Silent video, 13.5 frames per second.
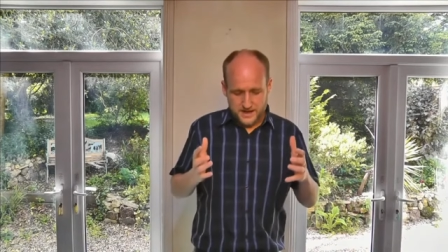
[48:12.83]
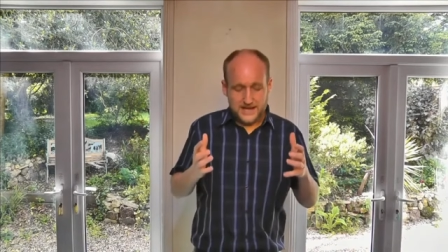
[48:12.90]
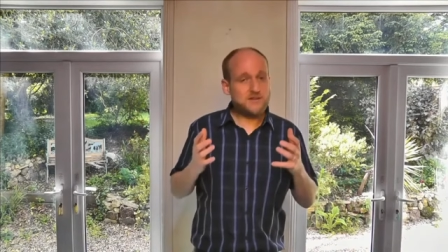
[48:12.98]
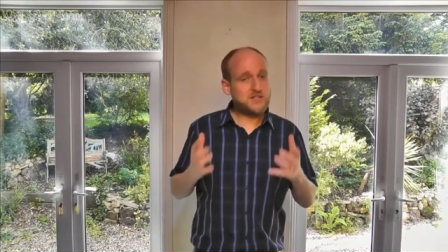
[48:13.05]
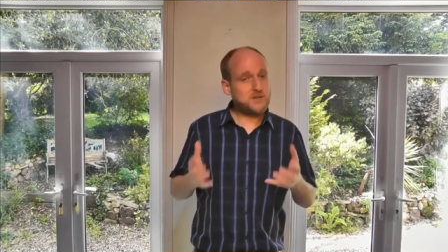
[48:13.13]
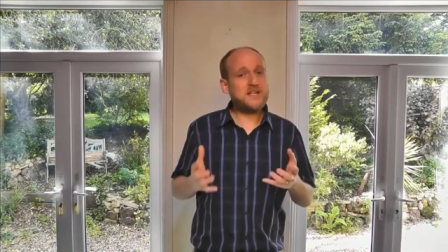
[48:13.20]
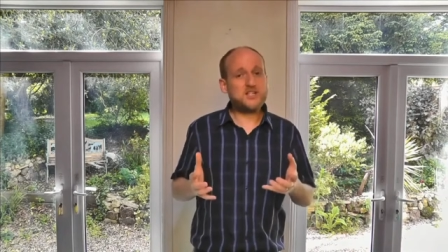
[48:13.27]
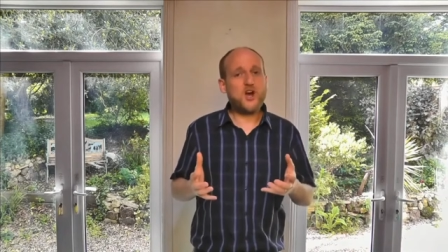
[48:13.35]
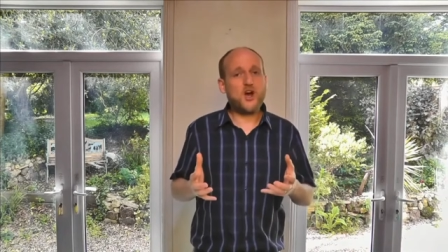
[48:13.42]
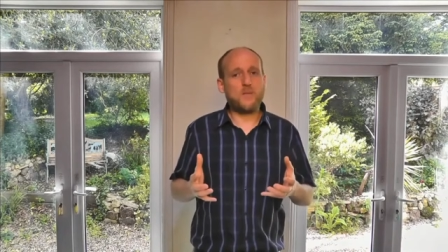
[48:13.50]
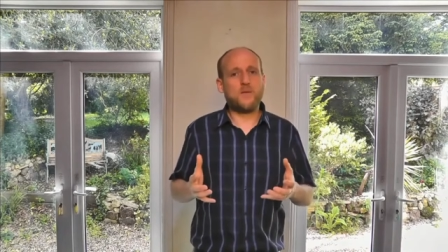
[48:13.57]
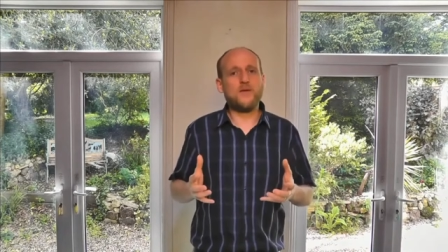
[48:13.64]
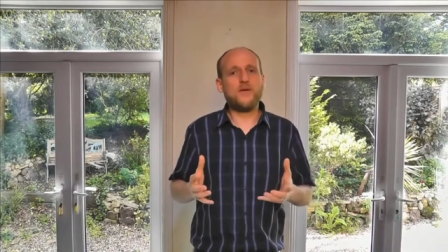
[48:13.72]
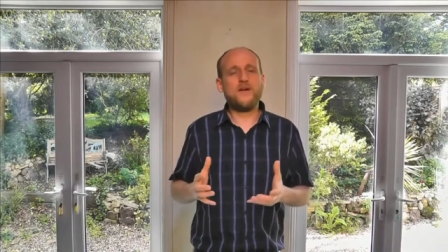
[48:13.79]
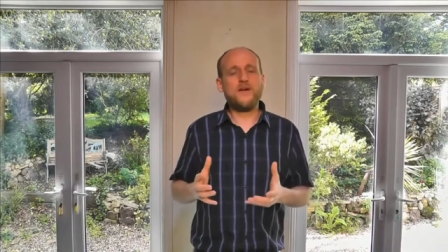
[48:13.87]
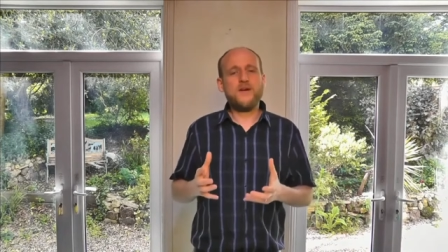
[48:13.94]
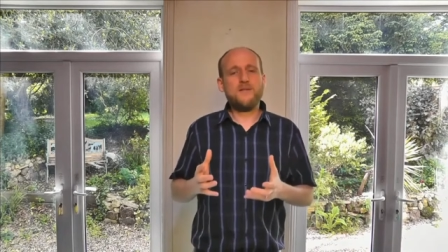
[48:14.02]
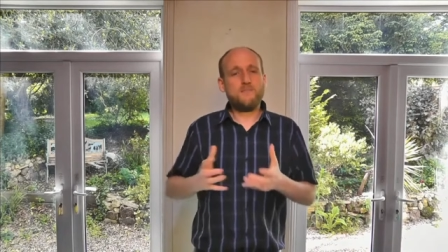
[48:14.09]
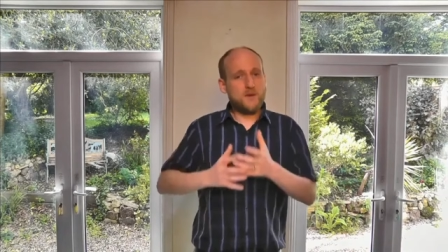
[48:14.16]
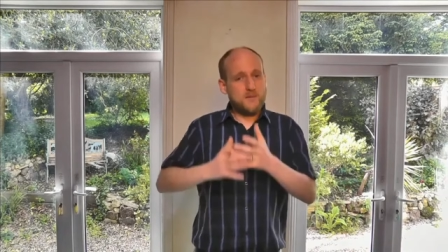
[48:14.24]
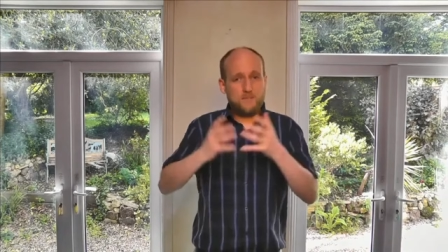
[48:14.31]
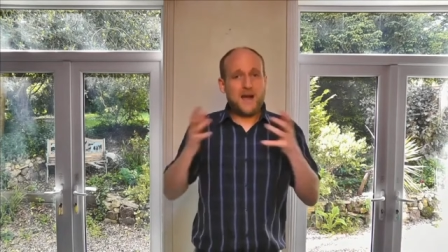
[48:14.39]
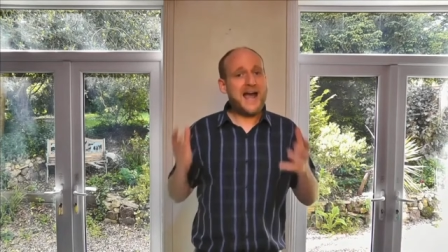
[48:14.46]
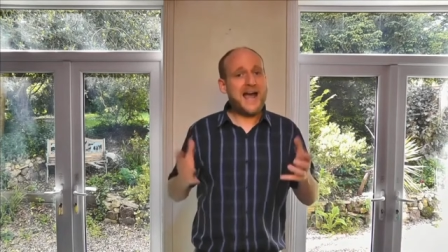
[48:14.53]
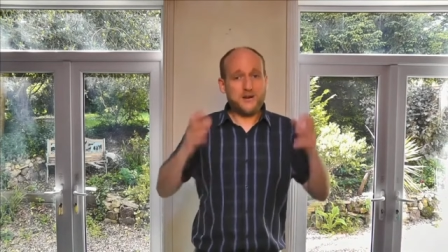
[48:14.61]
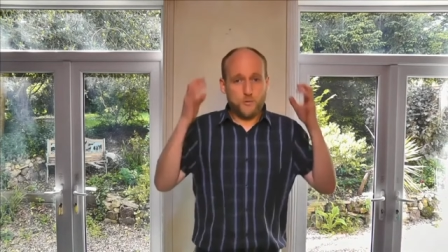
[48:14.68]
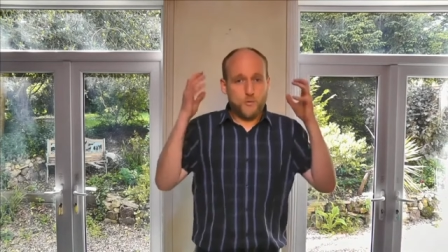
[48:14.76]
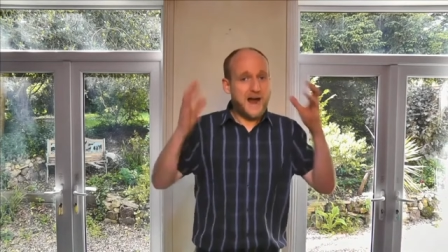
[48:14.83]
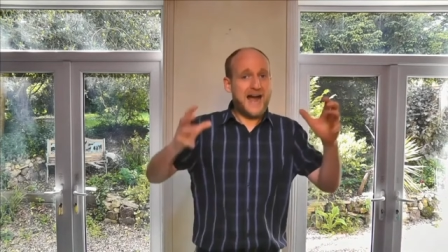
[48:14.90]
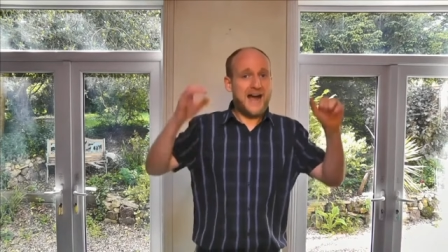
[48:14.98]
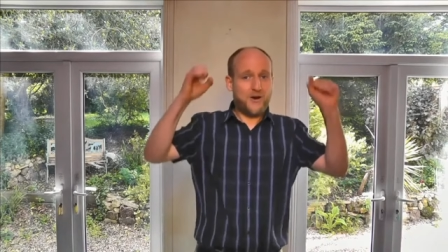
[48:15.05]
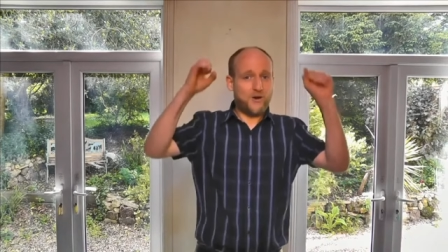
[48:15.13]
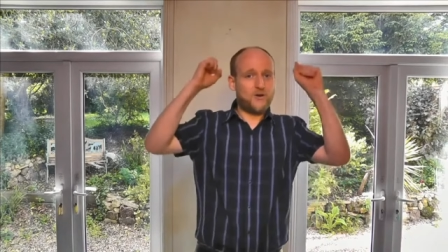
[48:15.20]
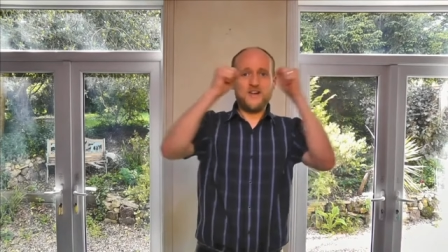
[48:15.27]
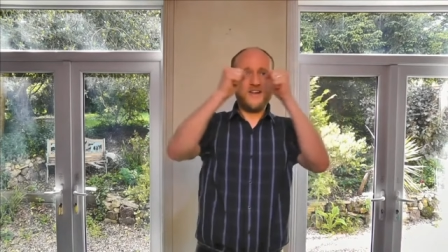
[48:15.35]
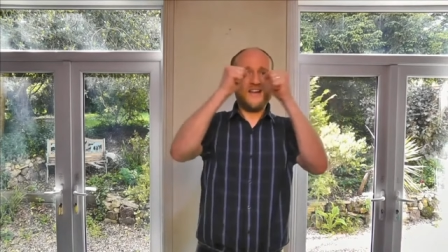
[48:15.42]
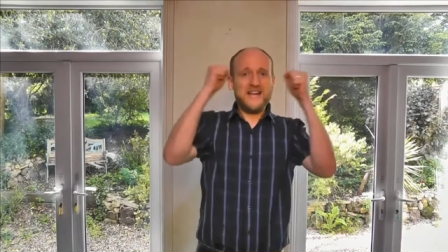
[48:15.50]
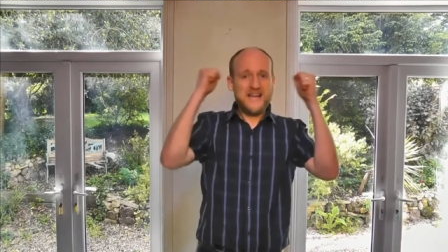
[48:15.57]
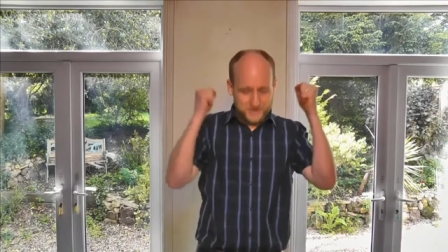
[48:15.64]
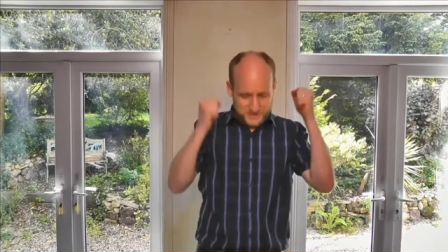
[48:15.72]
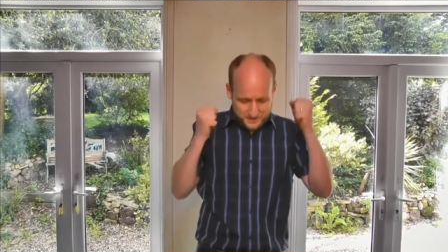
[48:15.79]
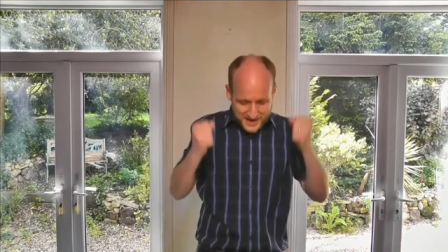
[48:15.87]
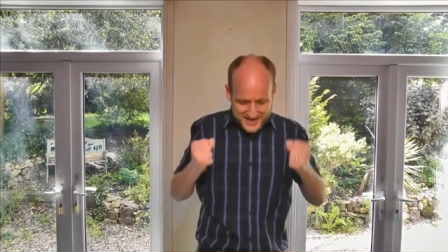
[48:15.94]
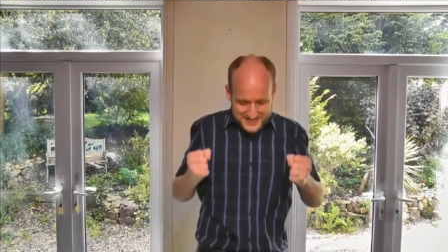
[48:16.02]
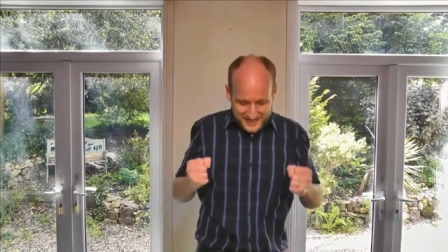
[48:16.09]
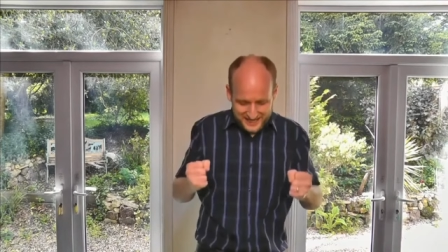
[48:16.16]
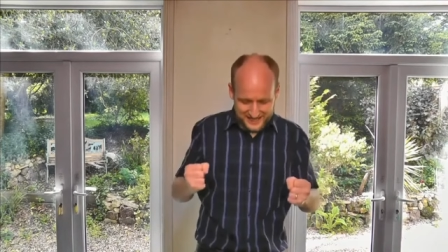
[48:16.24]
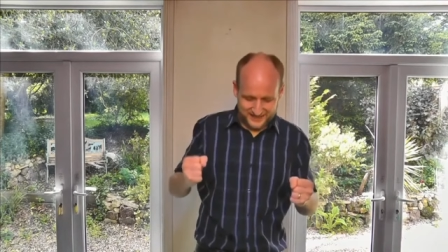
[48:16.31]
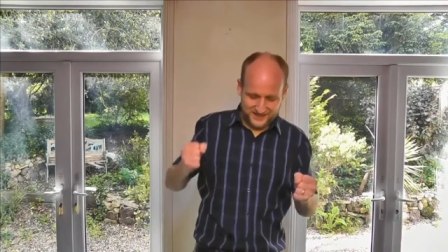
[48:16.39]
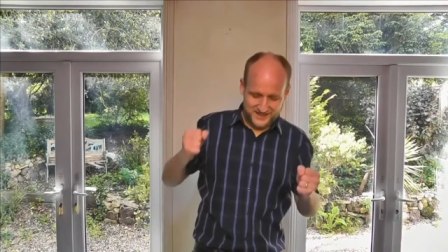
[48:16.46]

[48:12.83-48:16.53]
And it was a big job. But bang, wow, it was amazing.